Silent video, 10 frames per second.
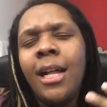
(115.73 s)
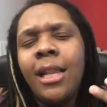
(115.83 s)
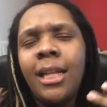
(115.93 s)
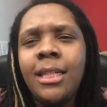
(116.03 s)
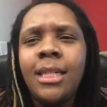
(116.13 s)

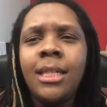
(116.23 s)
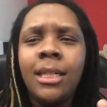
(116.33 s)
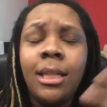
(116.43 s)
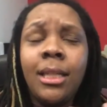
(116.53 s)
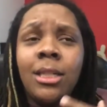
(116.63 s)
let's
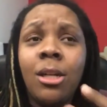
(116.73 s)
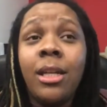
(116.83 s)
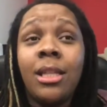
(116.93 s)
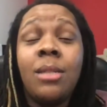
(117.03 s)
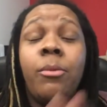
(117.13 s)
look
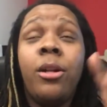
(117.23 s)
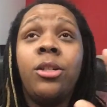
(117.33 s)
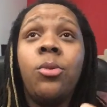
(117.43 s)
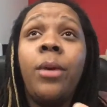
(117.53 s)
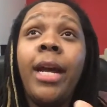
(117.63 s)
at the small.
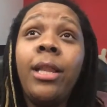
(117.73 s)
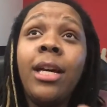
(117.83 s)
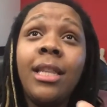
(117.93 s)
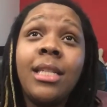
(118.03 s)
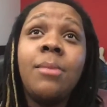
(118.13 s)
So when I
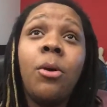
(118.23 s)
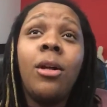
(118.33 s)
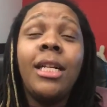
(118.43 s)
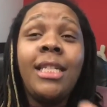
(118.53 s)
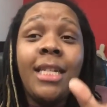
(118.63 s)
look at the
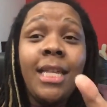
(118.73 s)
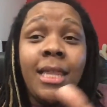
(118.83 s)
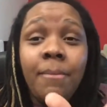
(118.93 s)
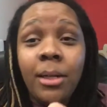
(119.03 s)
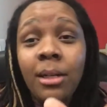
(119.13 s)
small, it's in
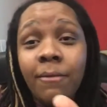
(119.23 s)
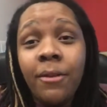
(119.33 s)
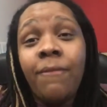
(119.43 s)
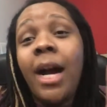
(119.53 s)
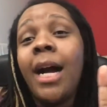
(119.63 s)
the middle of the
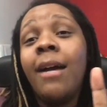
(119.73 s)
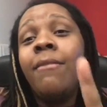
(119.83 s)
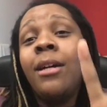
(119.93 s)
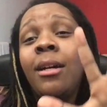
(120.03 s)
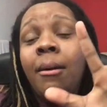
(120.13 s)
5,
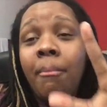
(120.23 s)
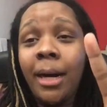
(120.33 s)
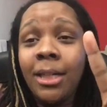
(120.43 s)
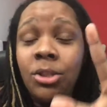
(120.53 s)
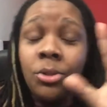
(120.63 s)

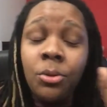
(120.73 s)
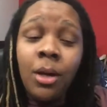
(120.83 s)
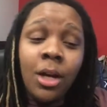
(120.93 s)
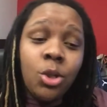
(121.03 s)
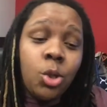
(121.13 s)
mind you.
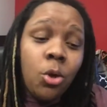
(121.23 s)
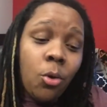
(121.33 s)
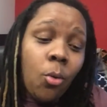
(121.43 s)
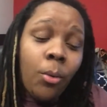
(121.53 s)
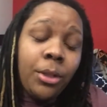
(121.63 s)

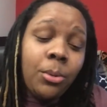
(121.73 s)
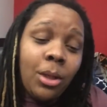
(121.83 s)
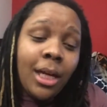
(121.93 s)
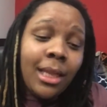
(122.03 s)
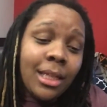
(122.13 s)
So when you
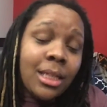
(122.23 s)
look at the